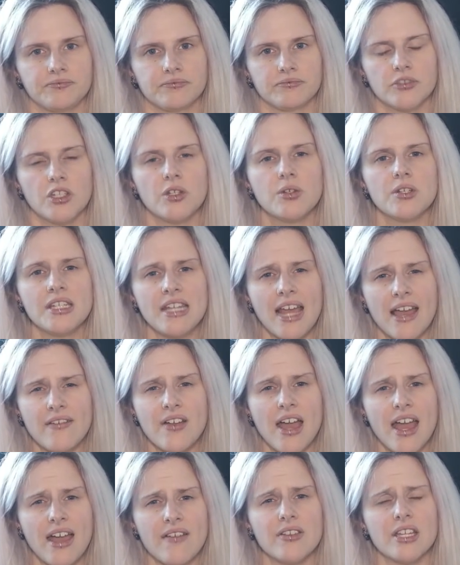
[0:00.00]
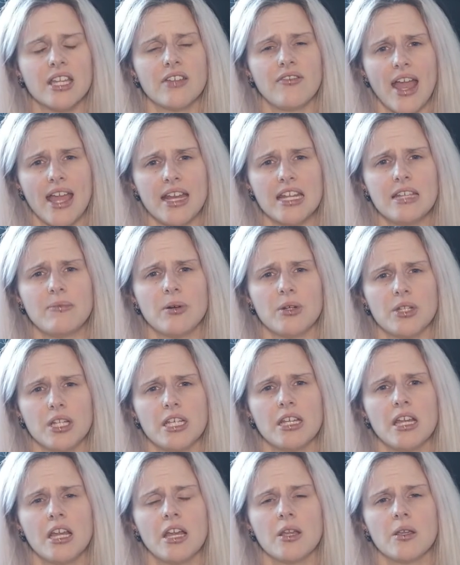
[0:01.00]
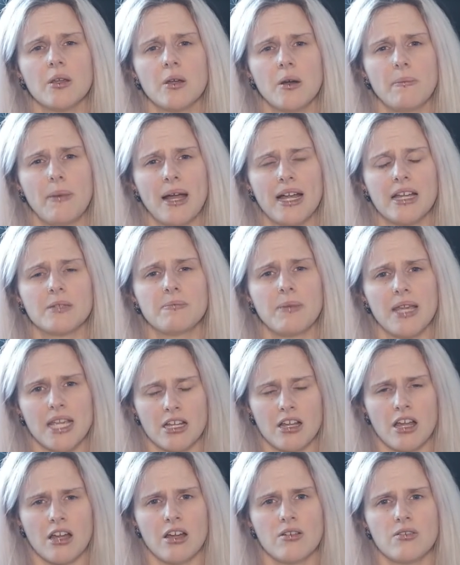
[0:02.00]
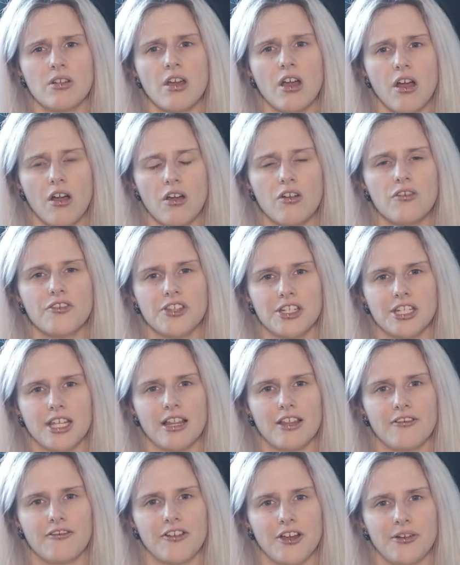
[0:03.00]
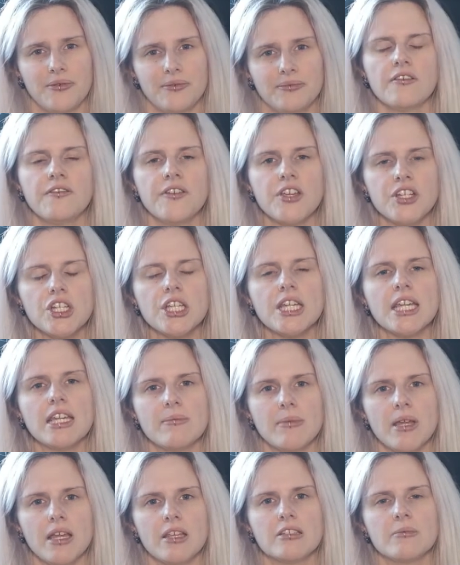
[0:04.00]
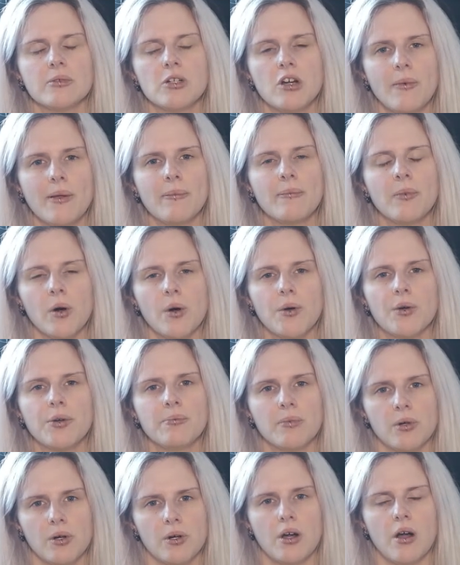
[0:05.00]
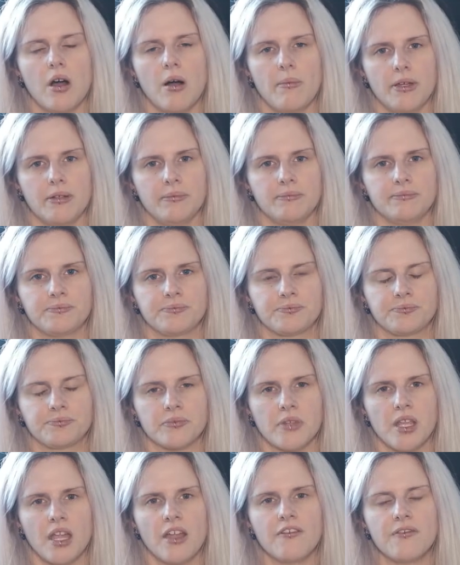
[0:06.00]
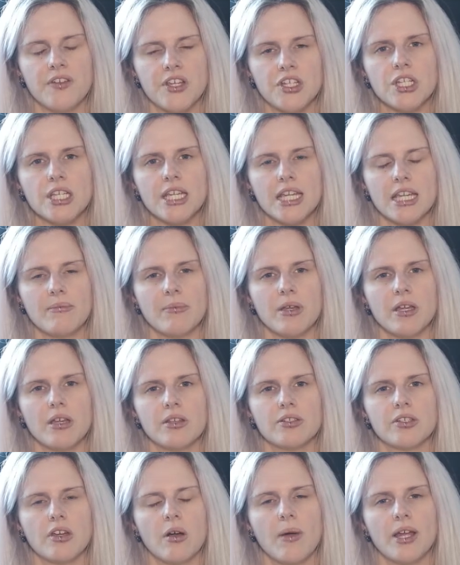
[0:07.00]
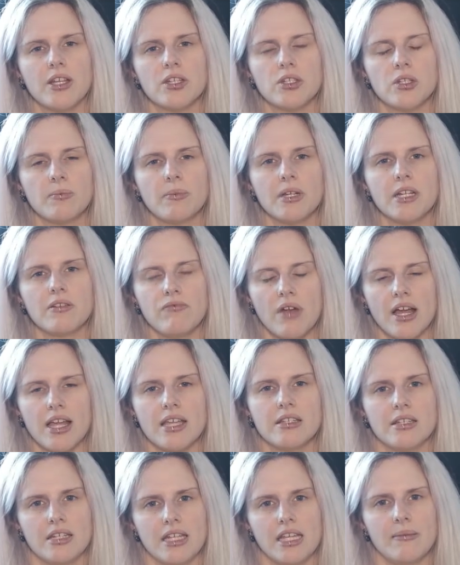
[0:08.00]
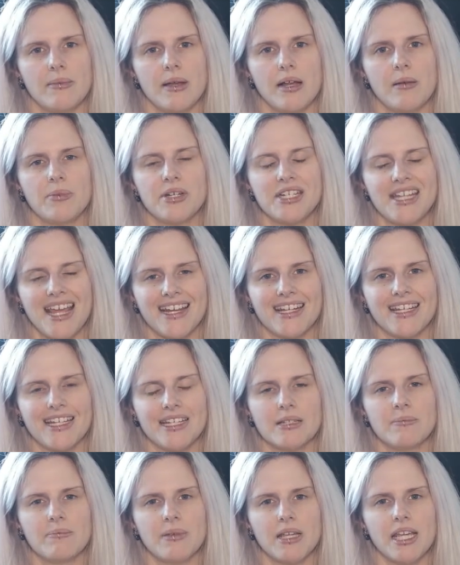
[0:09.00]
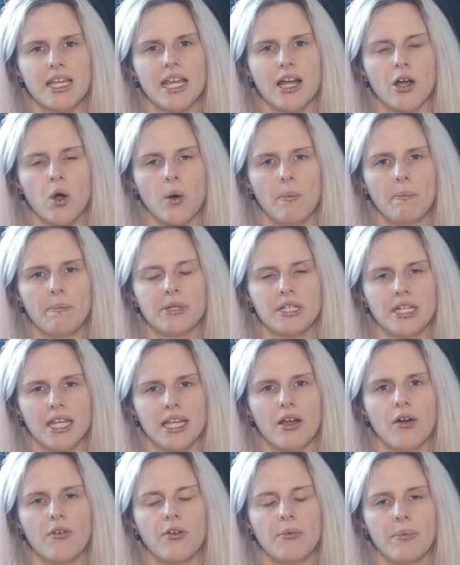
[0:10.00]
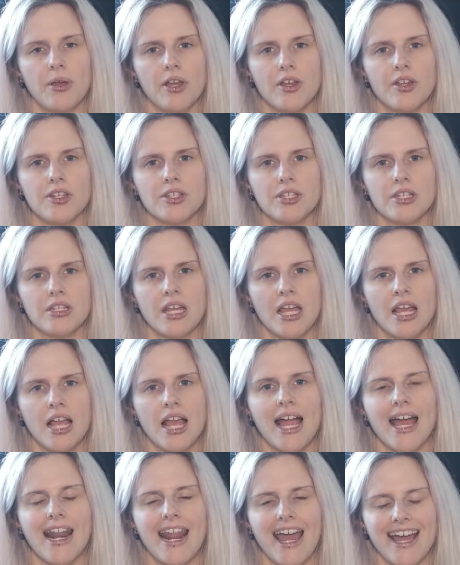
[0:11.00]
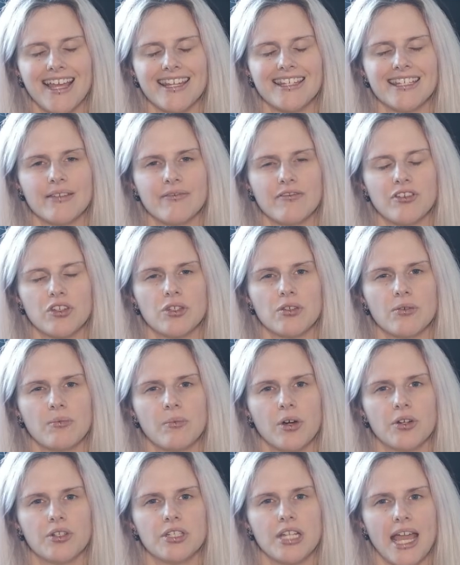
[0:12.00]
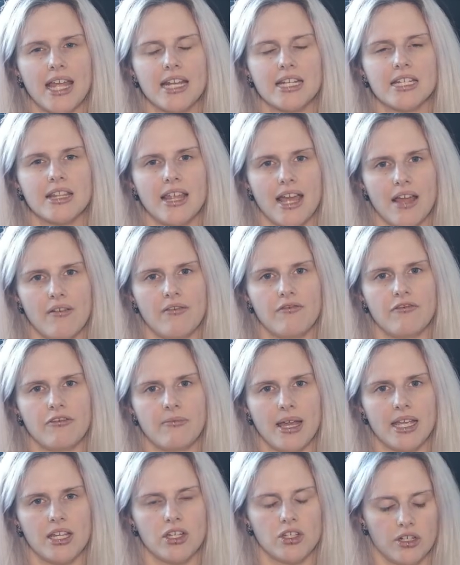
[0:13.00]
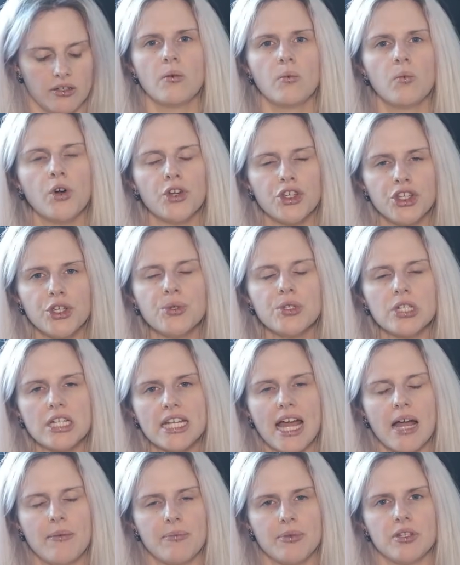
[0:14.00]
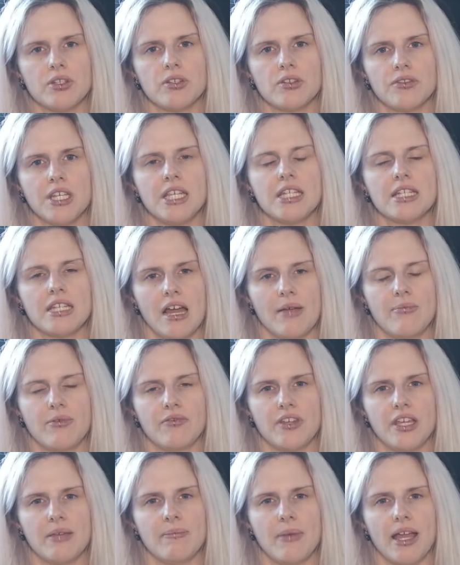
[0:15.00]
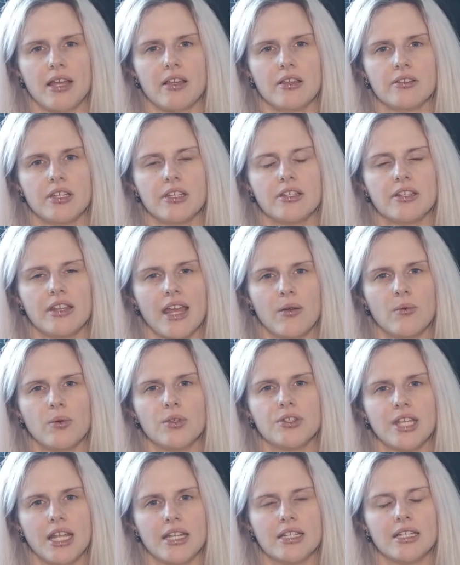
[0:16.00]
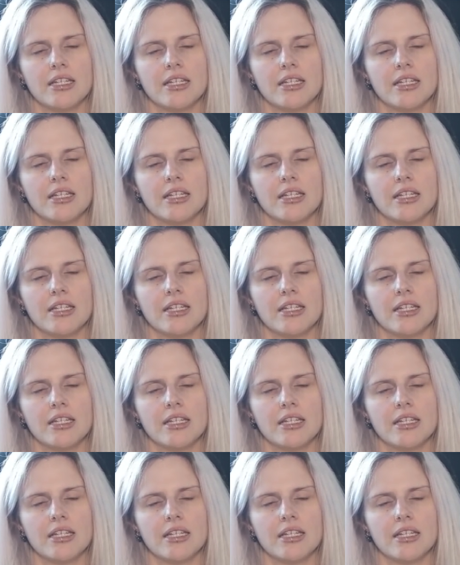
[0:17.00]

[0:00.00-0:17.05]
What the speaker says: You should never ever give anybody your bank's PIN code over the telephone. Phishing emails are becoming more and more common. Phishing emails are when somebody writes an email pretending to be a company or a person and asking for someone to enter their information. What usually happens on these type of emails is that they will send a